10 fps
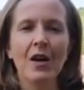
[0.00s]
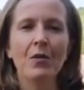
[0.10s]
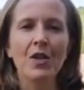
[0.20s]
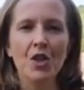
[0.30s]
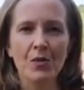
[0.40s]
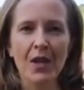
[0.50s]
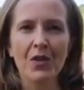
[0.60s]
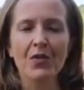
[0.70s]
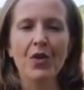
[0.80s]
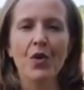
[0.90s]
that we're doing
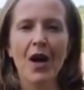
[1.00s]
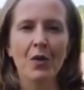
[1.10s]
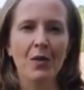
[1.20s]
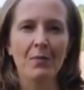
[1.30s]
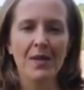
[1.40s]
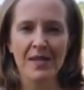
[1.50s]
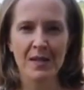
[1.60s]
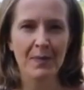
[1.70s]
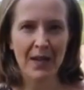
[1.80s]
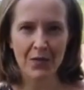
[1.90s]
through the Crowd1
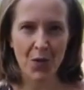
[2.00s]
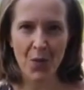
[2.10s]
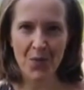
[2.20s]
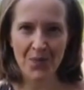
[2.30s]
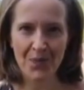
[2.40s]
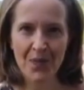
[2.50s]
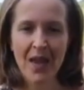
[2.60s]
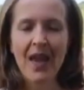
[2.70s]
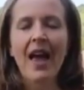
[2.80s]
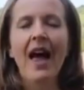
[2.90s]
business platform.
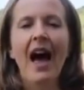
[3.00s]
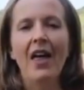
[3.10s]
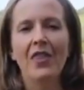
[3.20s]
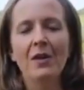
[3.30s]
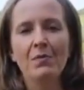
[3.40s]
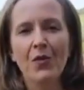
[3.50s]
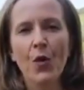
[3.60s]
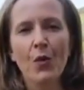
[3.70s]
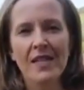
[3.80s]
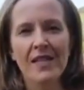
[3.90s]
I think
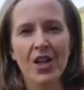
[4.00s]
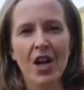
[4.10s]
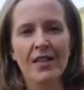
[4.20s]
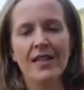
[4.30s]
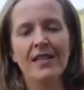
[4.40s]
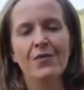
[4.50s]
before we start, it is